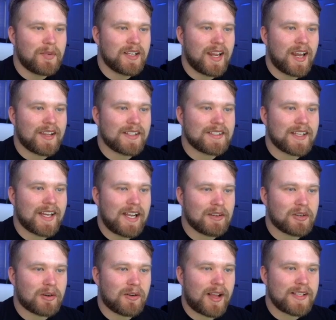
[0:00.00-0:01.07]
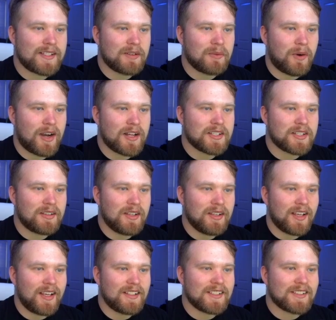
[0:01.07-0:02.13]
But yeah, that's kind of crazy to watch. And
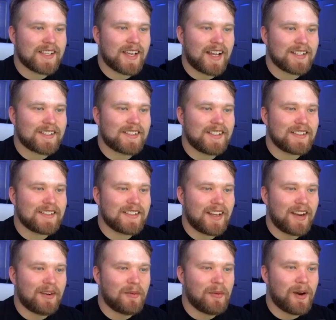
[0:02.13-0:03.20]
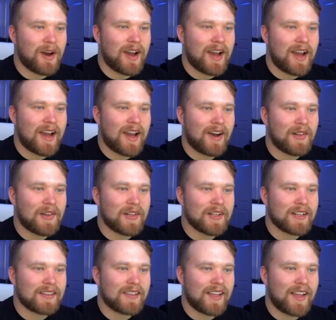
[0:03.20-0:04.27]
look, it just kind of sits there. Wow,
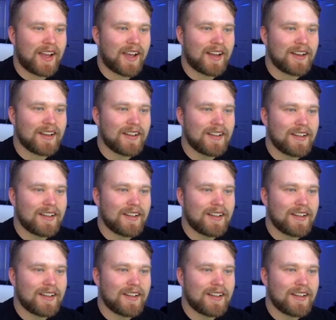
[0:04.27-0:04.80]
look at that.